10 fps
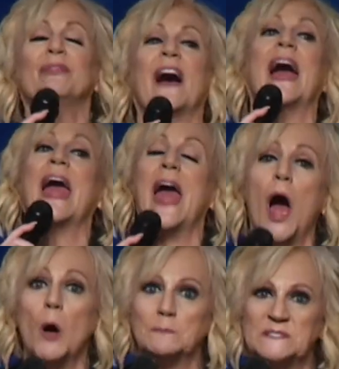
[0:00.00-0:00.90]
The
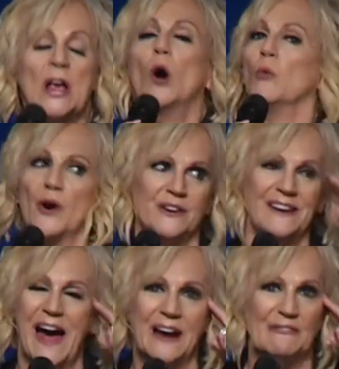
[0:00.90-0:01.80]
helps were
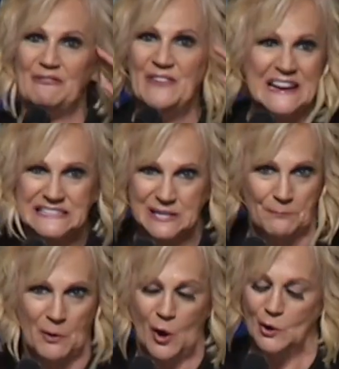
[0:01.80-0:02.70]
not
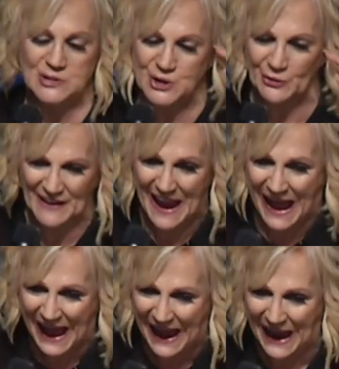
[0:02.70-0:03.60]
visible to the
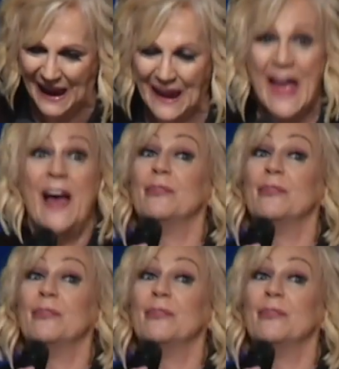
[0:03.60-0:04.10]
eye.